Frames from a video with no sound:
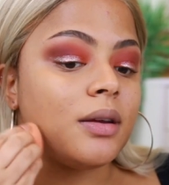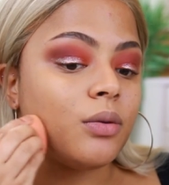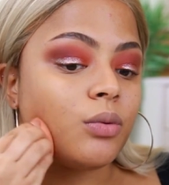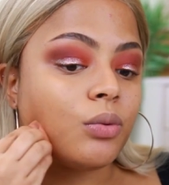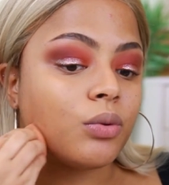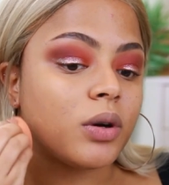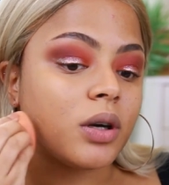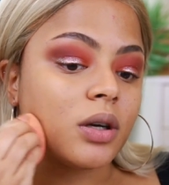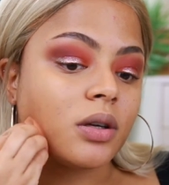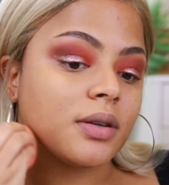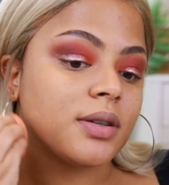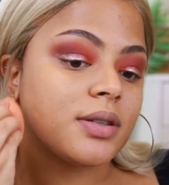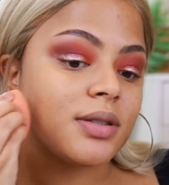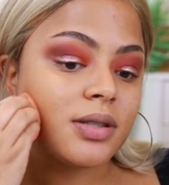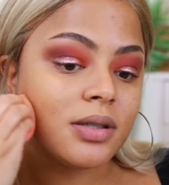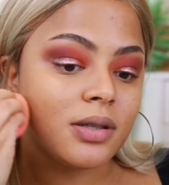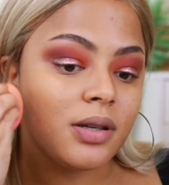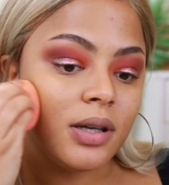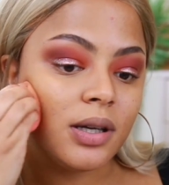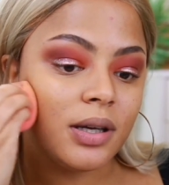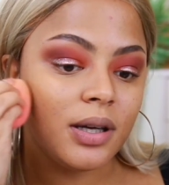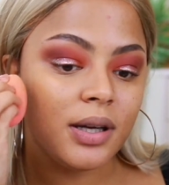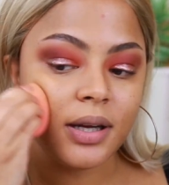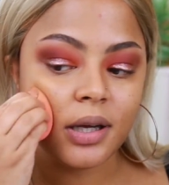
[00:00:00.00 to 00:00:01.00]
it works.
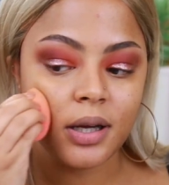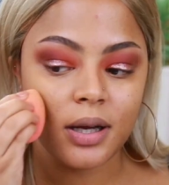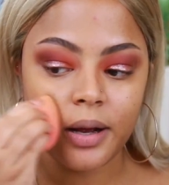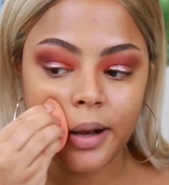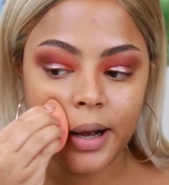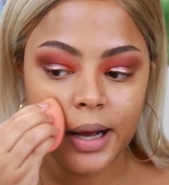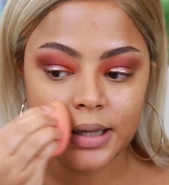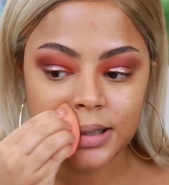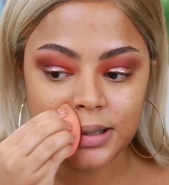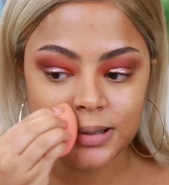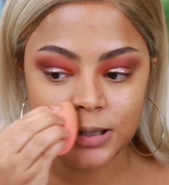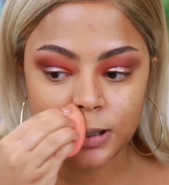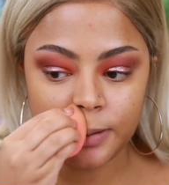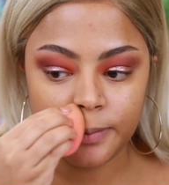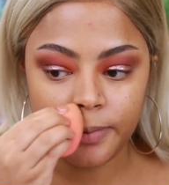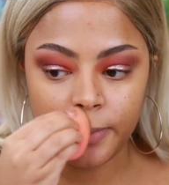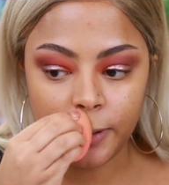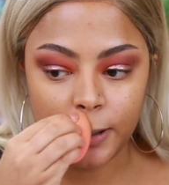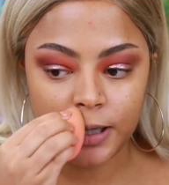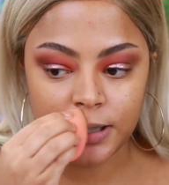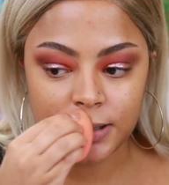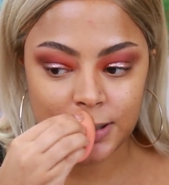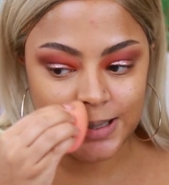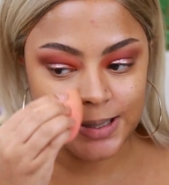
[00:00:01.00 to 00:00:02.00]
As
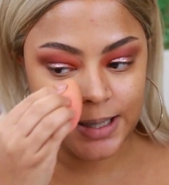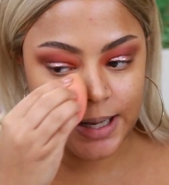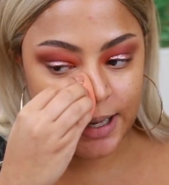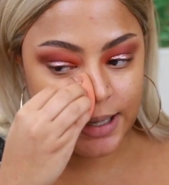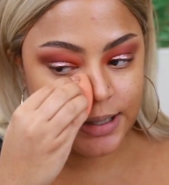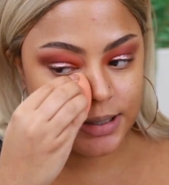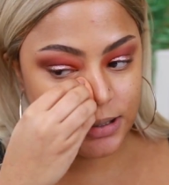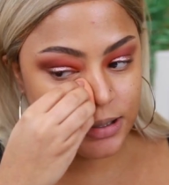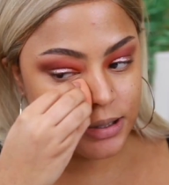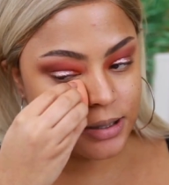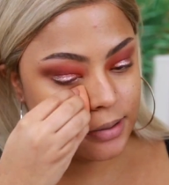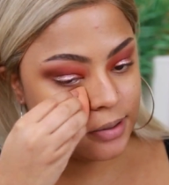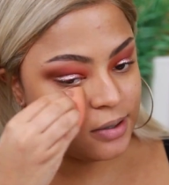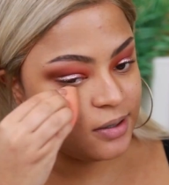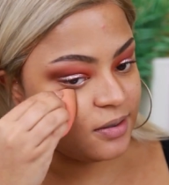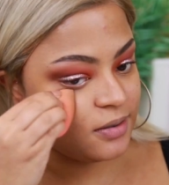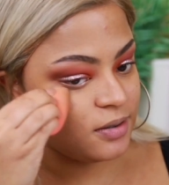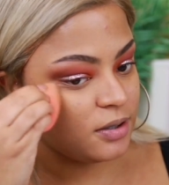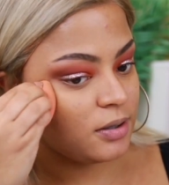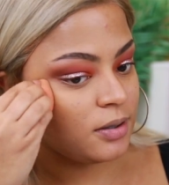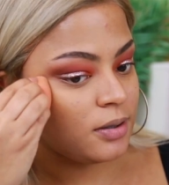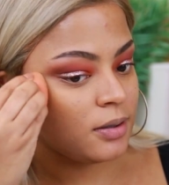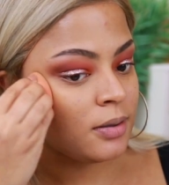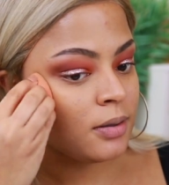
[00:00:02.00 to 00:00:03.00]
simple as that.
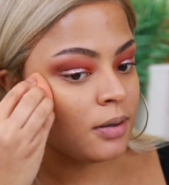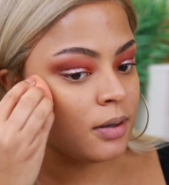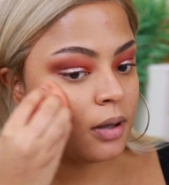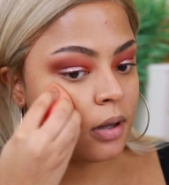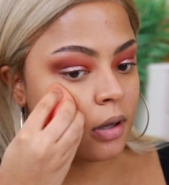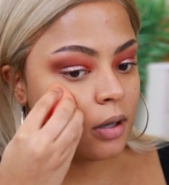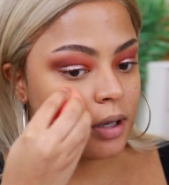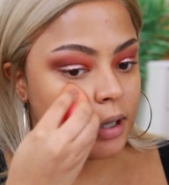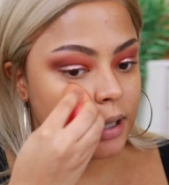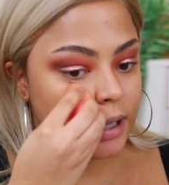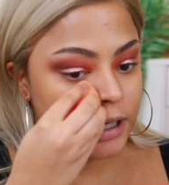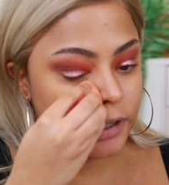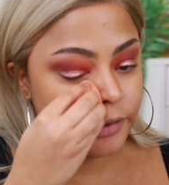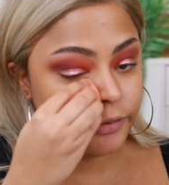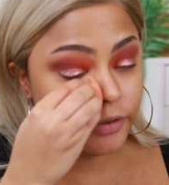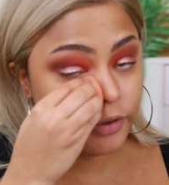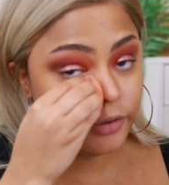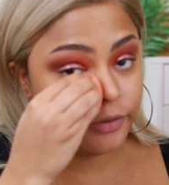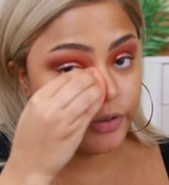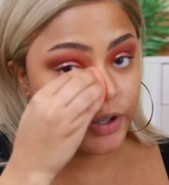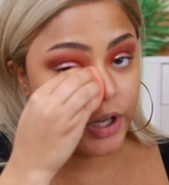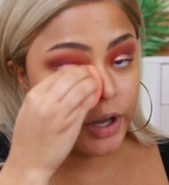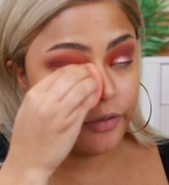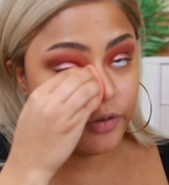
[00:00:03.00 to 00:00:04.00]
So if
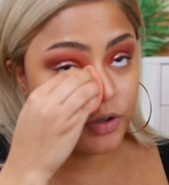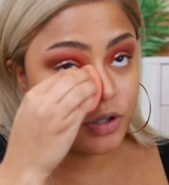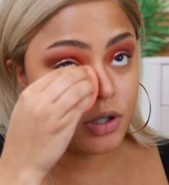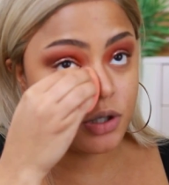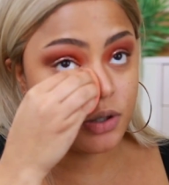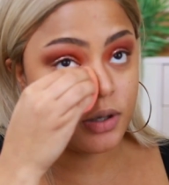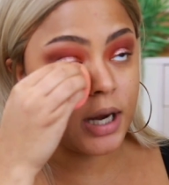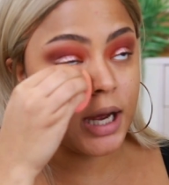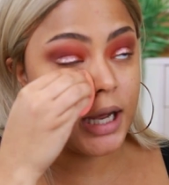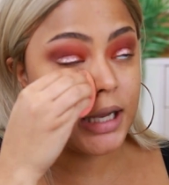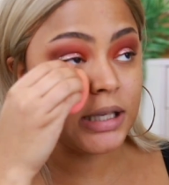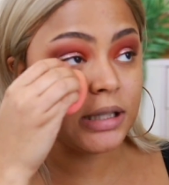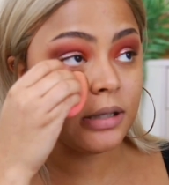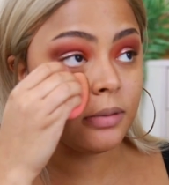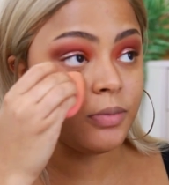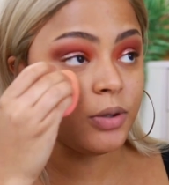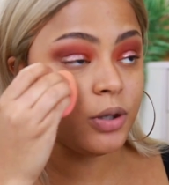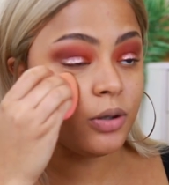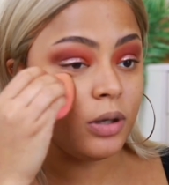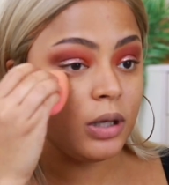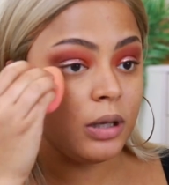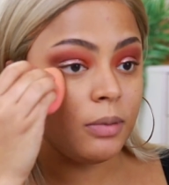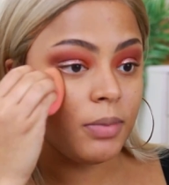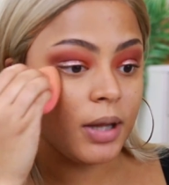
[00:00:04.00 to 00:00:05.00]
you've never tried the
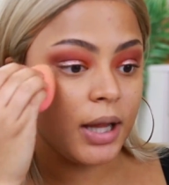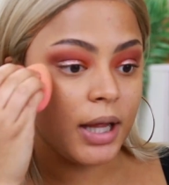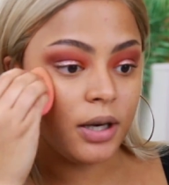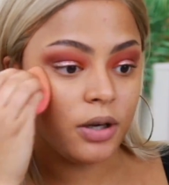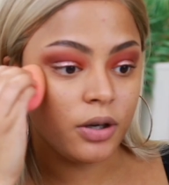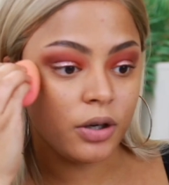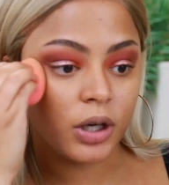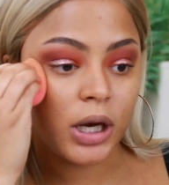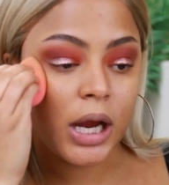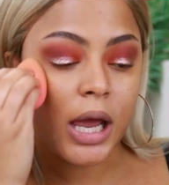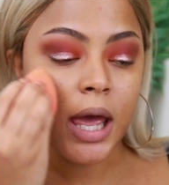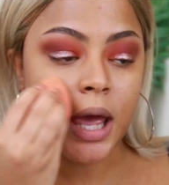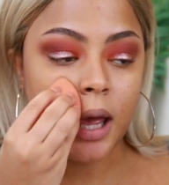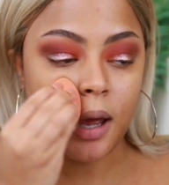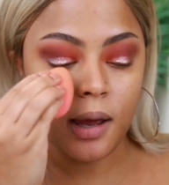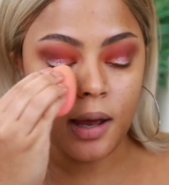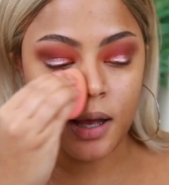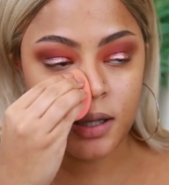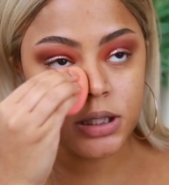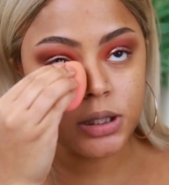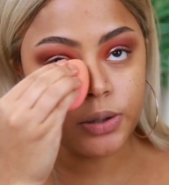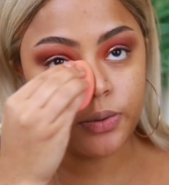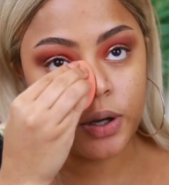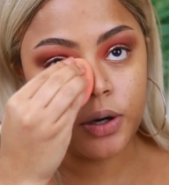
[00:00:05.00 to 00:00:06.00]
beauty blender,
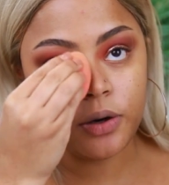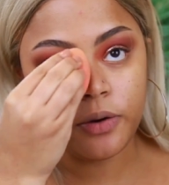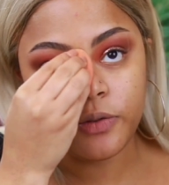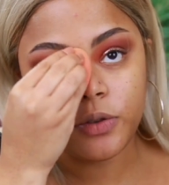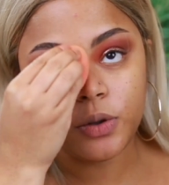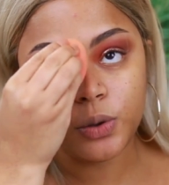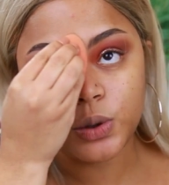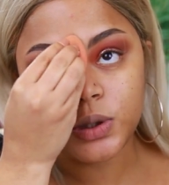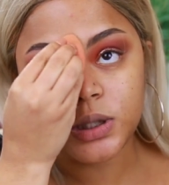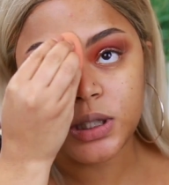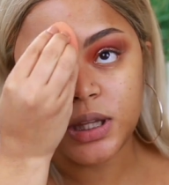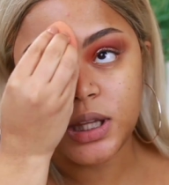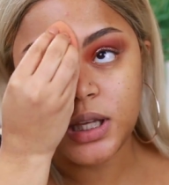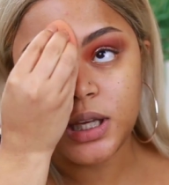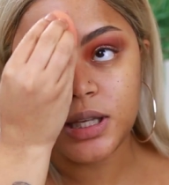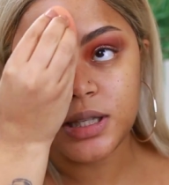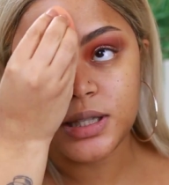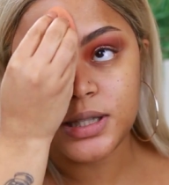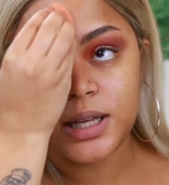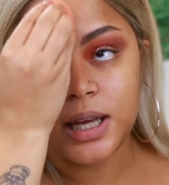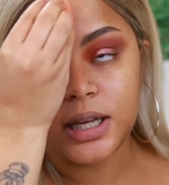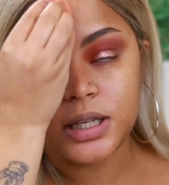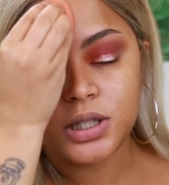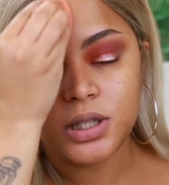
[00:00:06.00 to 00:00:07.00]
it's one of those
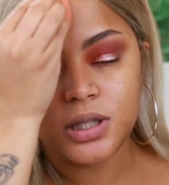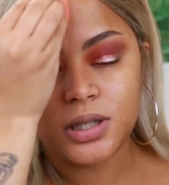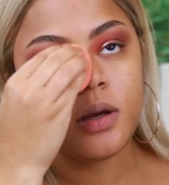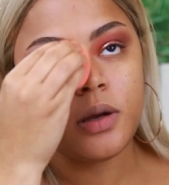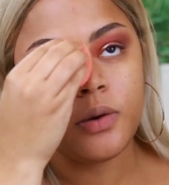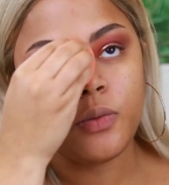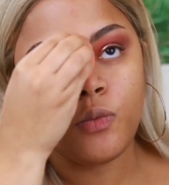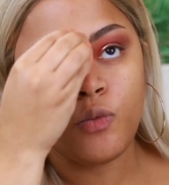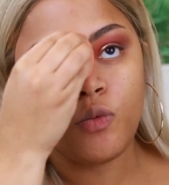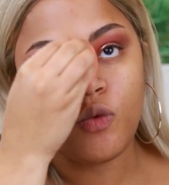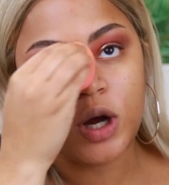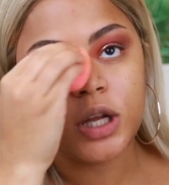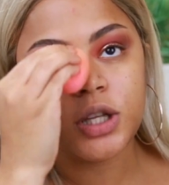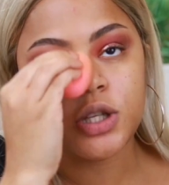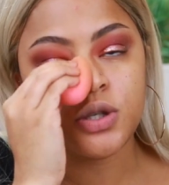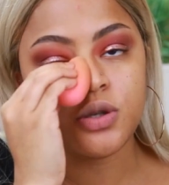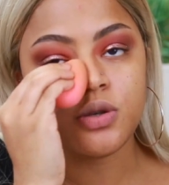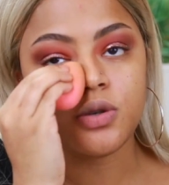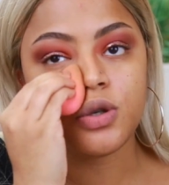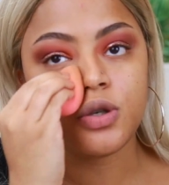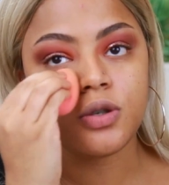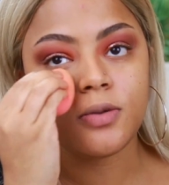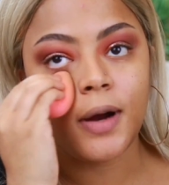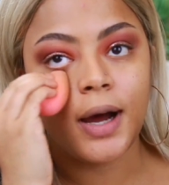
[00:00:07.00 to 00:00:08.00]
things that
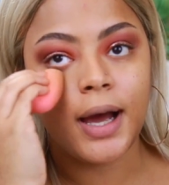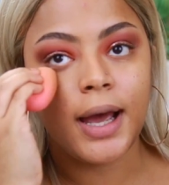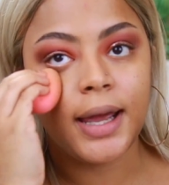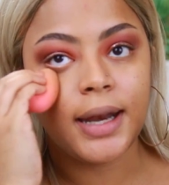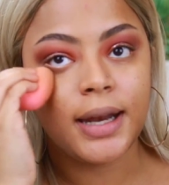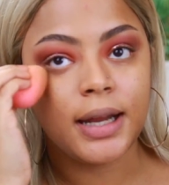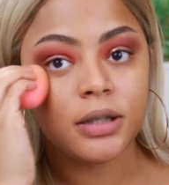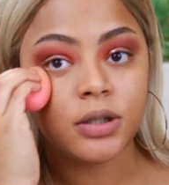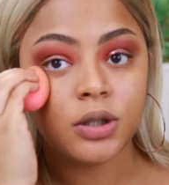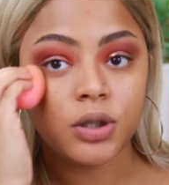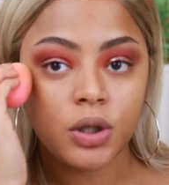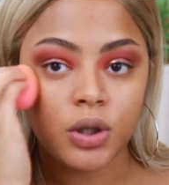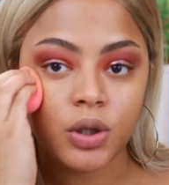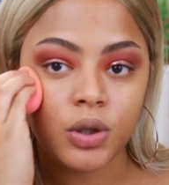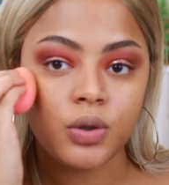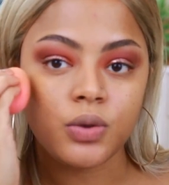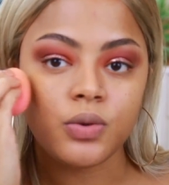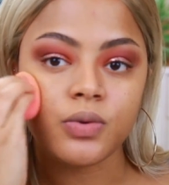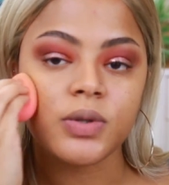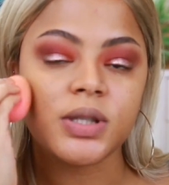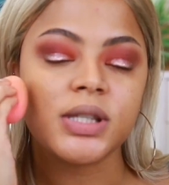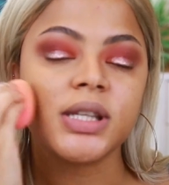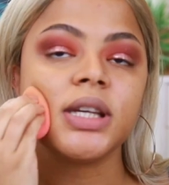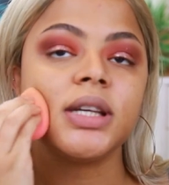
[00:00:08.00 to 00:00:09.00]
once you try it and you
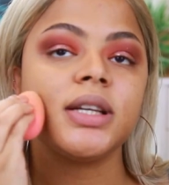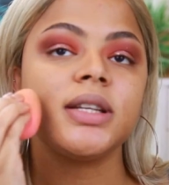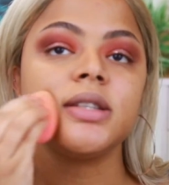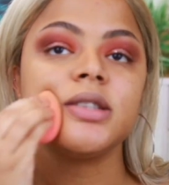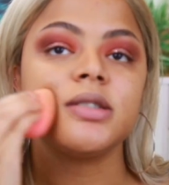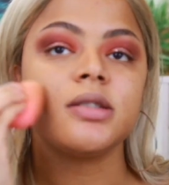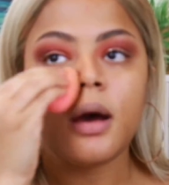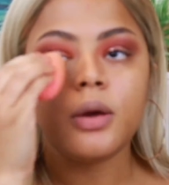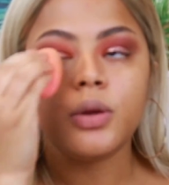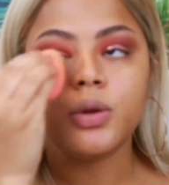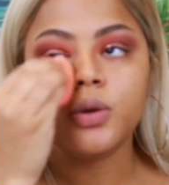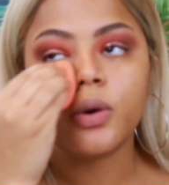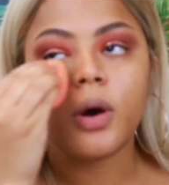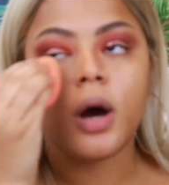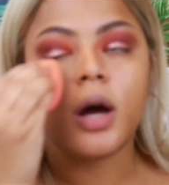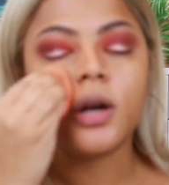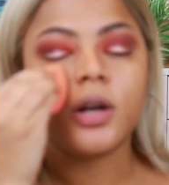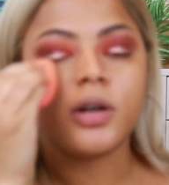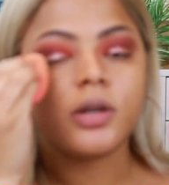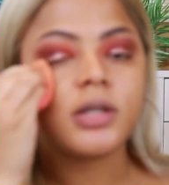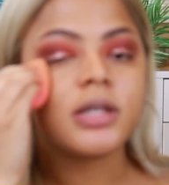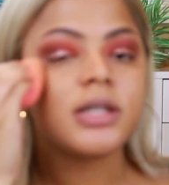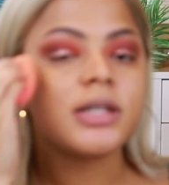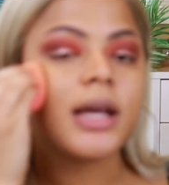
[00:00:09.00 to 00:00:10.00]
use it, you
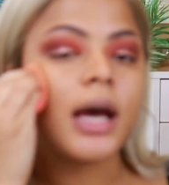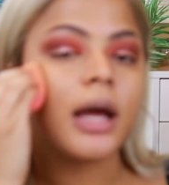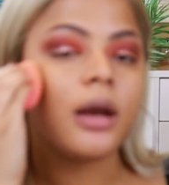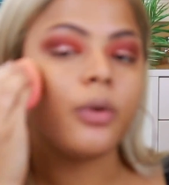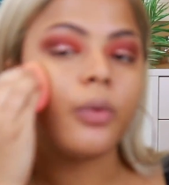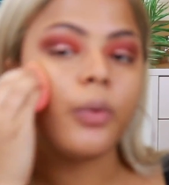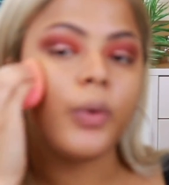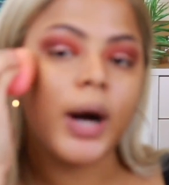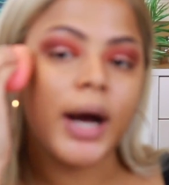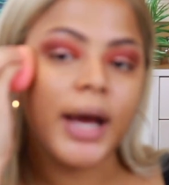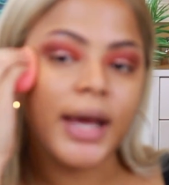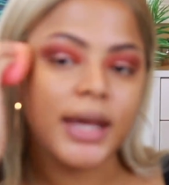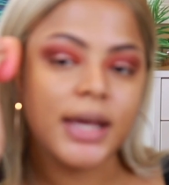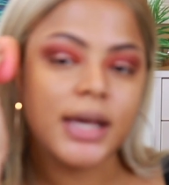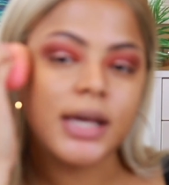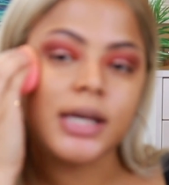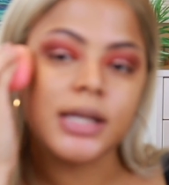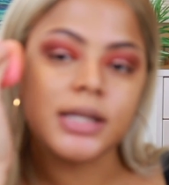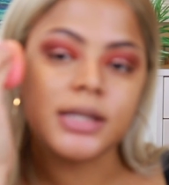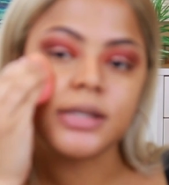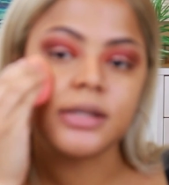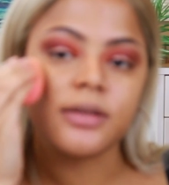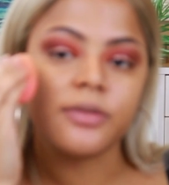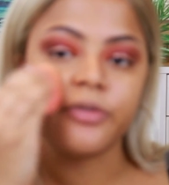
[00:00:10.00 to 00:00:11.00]
understand why
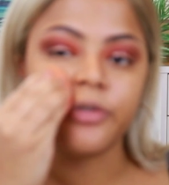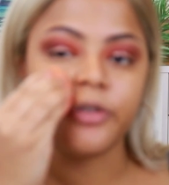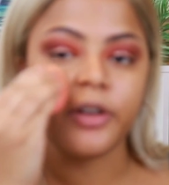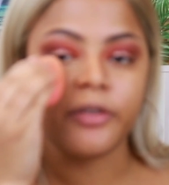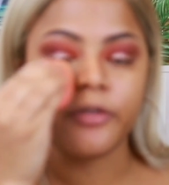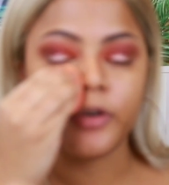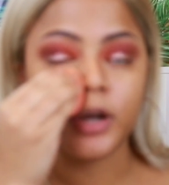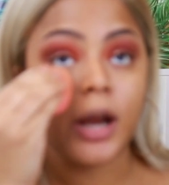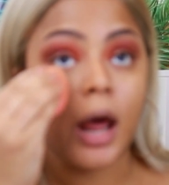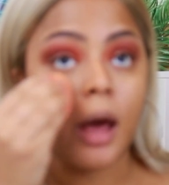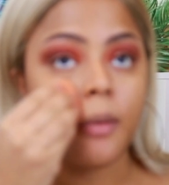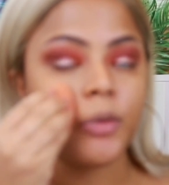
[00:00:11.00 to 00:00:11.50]
it's a favorite.